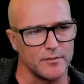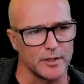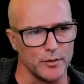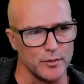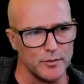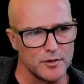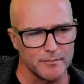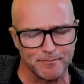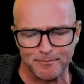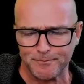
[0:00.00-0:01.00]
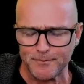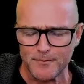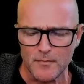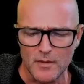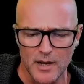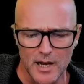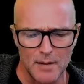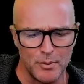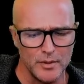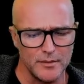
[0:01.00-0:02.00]
vagoons
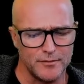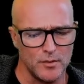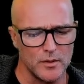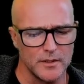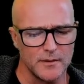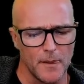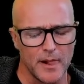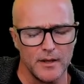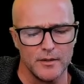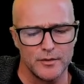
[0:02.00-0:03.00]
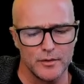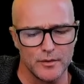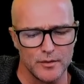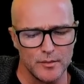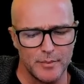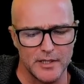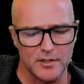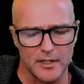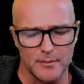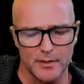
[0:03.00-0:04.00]
are putting forward to
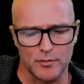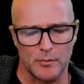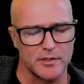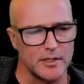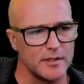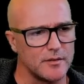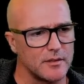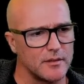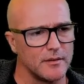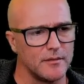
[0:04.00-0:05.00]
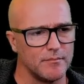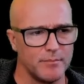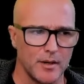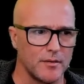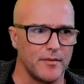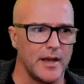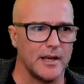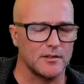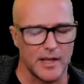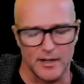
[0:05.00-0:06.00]
basically misrepresent both
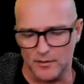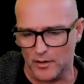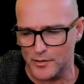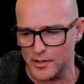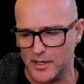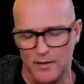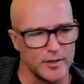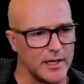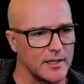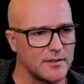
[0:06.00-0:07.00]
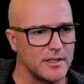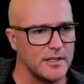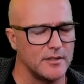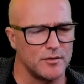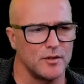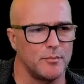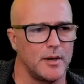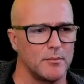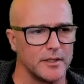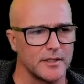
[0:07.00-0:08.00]
facts and logic and reality to the
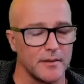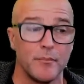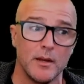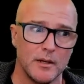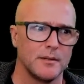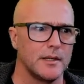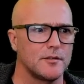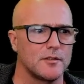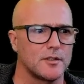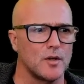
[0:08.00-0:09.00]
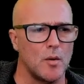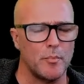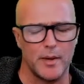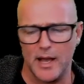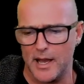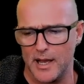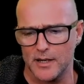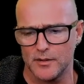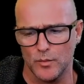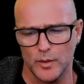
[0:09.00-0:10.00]
public needs to stop,
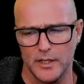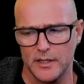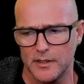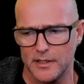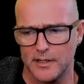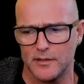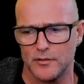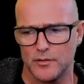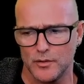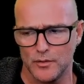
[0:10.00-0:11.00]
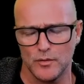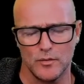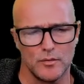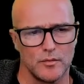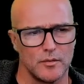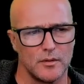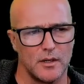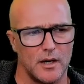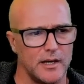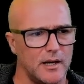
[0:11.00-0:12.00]
and we need
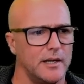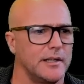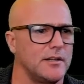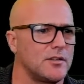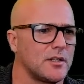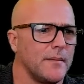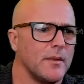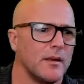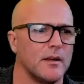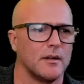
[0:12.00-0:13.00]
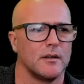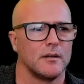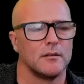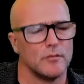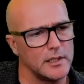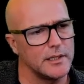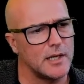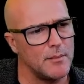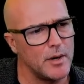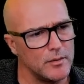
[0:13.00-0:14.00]
to, I guess, really
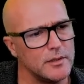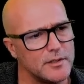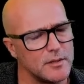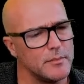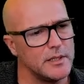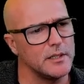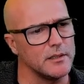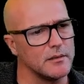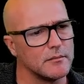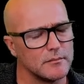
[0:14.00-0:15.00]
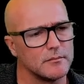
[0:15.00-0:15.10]
come only to me